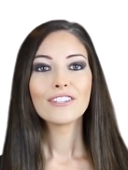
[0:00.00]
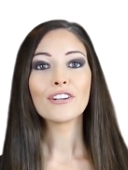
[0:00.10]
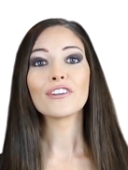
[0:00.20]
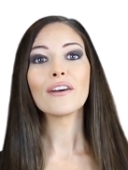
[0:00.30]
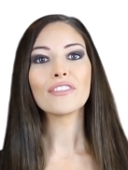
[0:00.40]

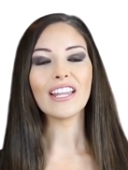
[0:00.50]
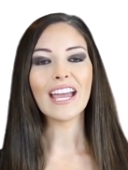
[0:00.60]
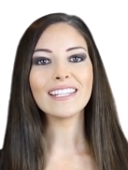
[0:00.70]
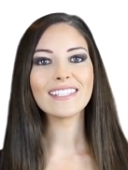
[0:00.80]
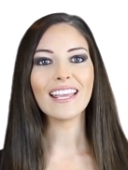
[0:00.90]
Turn Off the
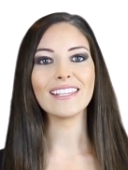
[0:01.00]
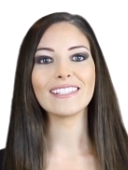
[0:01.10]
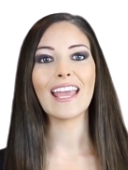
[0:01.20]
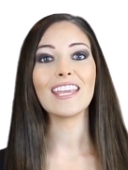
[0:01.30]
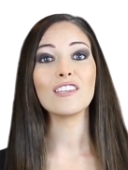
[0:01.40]
Lights
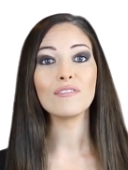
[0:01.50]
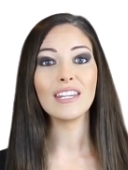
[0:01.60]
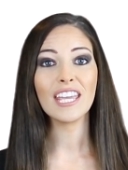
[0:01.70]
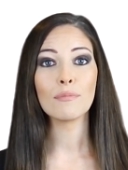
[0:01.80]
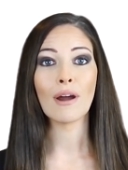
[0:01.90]
is a
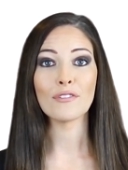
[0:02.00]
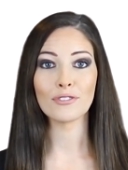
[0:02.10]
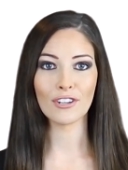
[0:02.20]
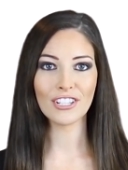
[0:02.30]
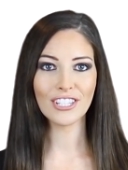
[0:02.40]
unique
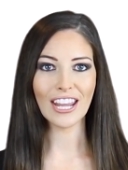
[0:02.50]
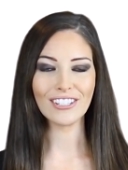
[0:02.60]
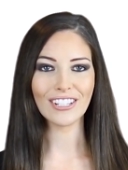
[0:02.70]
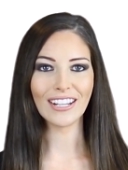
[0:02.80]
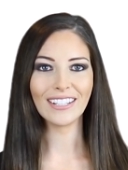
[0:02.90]
browser
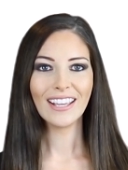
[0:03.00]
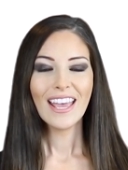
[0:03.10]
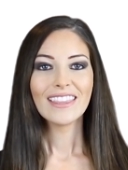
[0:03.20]
extension